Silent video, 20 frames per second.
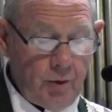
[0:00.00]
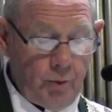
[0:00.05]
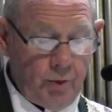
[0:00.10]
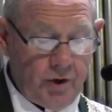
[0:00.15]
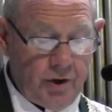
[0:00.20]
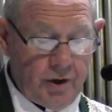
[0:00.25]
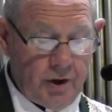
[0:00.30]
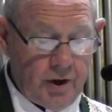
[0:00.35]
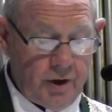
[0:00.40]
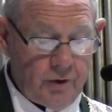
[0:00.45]

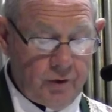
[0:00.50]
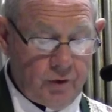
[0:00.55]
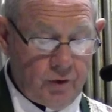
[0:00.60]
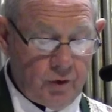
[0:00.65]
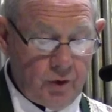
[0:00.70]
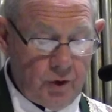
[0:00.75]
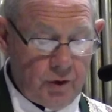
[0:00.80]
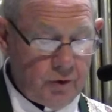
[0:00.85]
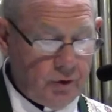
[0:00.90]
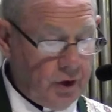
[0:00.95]
we
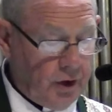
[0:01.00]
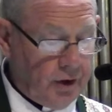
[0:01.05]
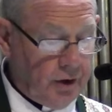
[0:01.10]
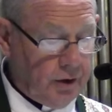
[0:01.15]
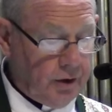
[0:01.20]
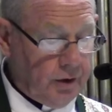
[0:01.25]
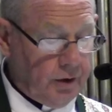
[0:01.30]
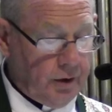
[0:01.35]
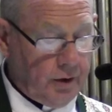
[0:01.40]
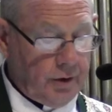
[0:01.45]
need to
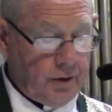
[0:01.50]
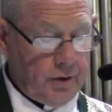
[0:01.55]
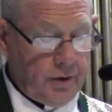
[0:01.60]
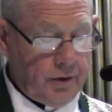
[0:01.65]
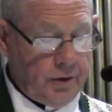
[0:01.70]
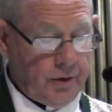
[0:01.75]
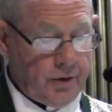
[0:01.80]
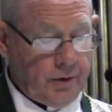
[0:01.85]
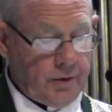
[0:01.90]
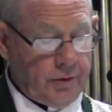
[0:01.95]

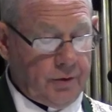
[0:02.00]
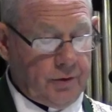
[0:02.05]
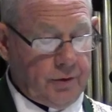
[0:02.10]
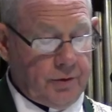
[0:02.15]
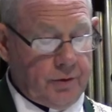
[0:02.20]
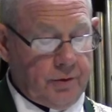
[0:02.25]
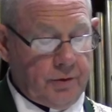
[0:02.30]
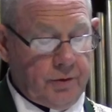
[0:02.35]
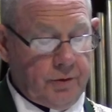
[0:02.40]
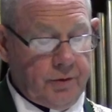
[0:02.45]

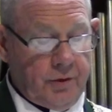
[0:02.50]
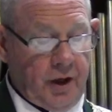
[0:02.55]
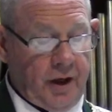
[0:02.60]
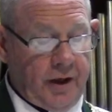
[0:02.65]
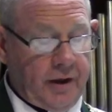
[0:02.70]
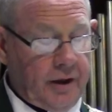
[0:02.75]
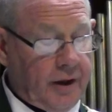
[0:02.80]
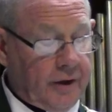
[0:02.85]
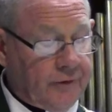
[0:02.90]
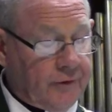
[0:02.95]

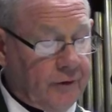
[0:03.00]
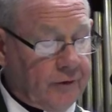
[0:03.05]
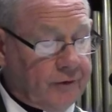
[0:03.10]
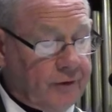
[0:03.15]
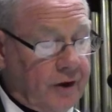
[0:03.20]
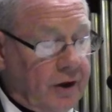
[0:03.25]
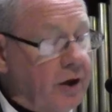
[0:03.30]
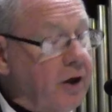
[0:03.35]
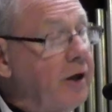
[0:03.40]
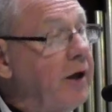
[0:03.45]
not
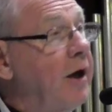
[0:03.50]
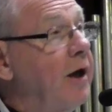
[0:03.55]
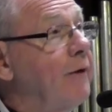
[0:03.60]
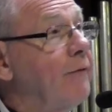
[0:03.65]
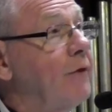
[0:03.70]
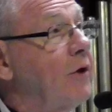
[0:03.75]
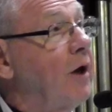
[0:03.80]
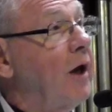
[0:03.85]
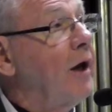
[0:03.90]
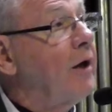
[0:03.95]
necessarily
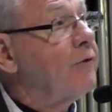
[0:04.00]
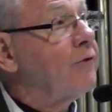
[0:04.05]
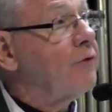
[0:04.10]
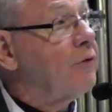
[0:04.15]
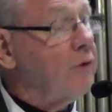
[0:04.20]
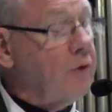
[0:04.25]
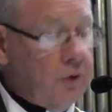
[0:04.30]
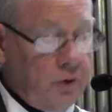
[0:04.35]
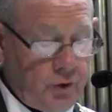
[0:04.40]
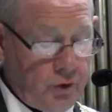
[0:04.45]
have the
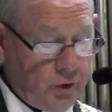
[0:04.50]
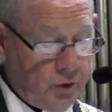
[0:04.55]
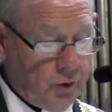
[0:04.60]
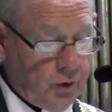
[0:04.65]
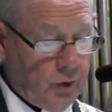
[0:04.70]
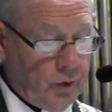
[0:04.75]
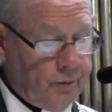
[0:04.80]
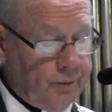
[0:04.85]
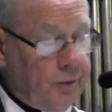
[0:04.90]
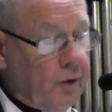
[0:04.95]
answer
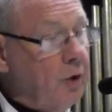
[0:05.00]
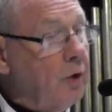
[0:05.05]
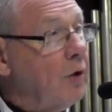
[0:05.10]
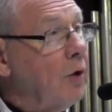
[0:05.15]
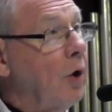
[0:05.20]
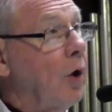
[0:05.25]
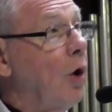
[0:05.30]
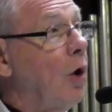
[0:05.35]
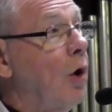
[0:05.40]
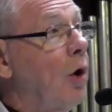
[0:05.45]

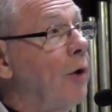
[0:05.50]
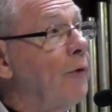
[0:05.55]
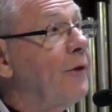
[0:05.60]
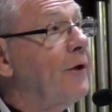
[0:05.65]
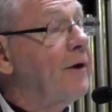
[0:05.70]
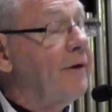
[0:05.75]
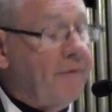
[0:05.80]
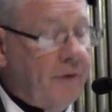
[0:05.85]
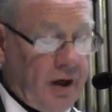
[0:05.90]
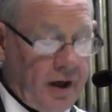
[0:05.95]
to all
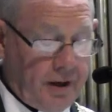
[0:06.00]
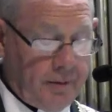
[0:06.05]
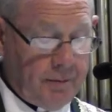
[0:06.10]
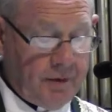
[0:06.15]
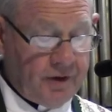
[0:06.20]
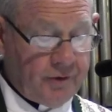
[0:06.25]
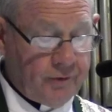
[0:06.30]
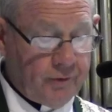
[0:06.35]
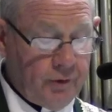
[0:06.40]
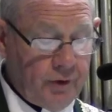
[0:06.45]
the divine
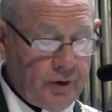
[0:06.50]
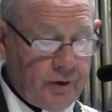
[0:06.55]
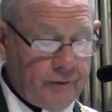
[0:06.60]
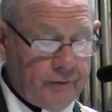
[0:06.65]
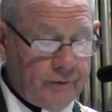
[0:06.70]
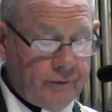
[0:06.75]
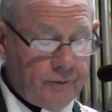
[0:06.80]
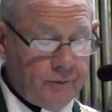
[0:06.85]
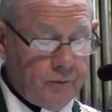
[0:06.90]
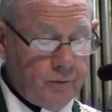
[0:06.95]

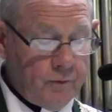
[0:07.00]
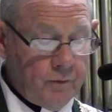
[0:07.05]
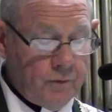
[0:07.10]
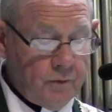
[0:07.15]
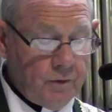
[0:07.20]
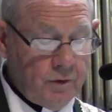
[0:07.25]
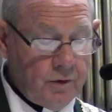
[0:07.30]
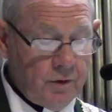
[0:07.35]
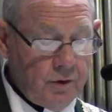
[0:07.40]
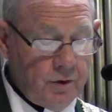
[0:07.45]
mysteries.
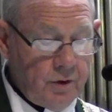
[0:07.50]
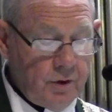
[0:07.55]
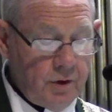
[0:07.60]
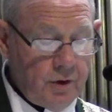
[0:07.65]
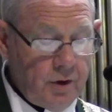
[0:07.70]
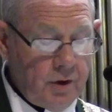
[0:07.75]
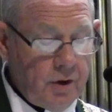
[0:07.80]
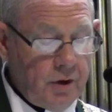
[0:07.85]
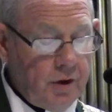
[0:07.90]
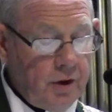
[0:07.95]

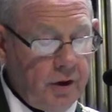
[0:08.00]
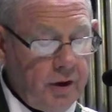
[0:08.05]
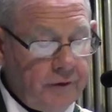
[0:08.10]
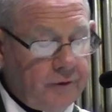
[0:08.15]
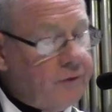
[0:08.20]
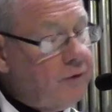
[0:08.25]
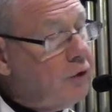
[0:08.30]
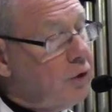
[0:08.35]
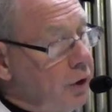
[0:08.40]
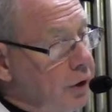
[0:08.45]

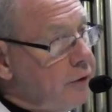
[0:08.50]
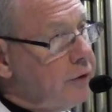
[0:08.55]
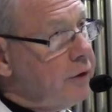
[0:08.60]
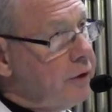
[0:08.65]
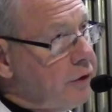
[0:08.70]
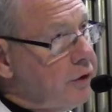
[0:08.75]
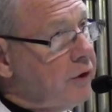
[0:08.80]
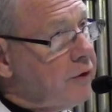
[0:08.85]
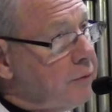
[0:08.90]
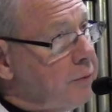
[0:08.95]
It's good
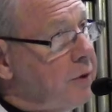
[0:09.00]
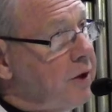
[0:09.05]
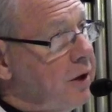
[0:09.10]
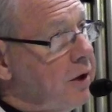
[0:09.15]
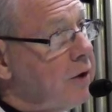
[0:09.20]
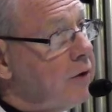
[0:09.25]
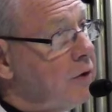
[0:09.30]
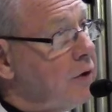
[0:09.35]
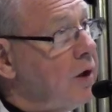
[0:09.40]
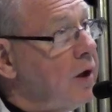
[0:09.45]
to just be
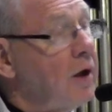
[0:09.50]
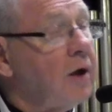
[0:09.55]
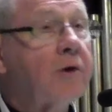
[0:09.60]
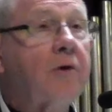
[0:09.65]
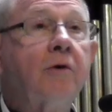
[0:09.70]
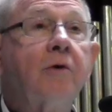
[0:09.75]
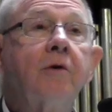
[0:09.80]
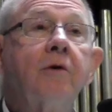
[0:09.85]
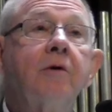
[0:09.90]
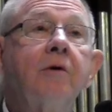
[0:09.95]
content
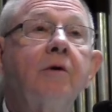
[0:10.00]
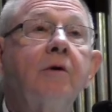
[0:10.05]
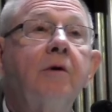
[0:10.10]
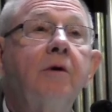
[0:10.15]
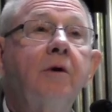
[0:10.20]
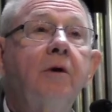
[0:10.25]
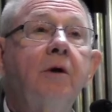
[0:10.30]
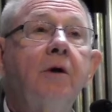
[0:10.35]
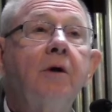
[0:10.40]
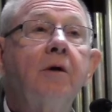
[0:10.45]

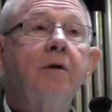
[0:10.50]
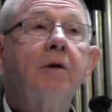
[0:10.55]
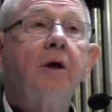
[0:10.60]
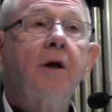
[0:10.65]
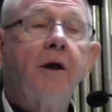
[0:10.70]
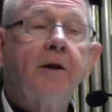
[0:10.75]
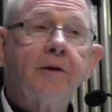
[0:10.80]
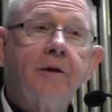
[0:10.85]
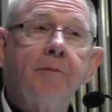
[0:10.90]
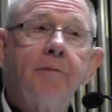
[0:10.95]
to
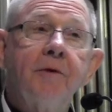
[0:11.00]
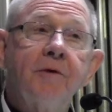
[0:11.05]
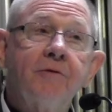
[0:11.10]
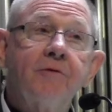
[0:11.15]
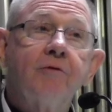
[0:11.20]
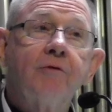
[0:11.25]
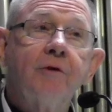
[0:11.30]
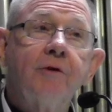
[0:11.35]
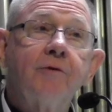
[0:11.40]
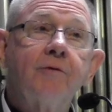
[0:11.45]
let the
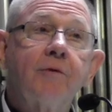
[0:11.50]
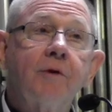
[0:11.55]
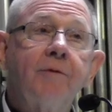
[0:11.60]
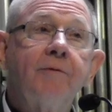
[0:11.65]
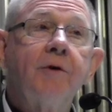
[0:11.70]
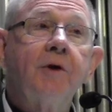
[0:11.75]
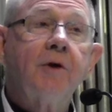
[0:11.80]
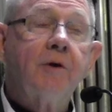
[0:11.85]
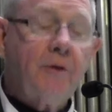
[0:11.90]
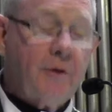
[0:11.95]
mysteries
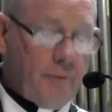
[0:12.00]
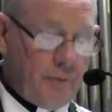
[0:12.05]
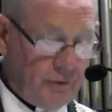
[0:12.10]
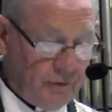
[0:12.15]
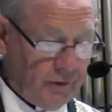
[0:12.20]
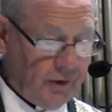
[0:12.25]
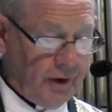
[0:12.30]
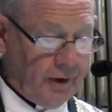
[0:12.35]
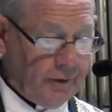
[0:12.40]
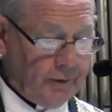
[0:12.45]
reveal
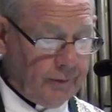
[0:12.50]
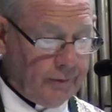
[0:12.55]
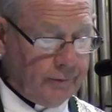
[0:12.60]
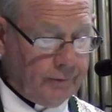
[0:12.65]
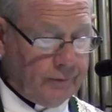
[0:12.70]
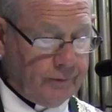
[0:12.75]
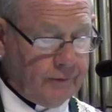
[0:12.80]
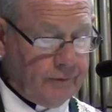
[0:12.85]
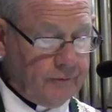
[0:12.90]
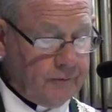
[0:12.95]

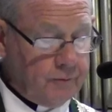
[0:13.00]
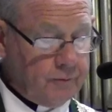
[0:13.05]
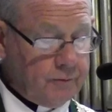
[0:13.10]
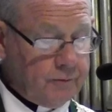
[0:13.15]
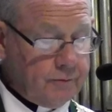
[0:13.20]
themselves.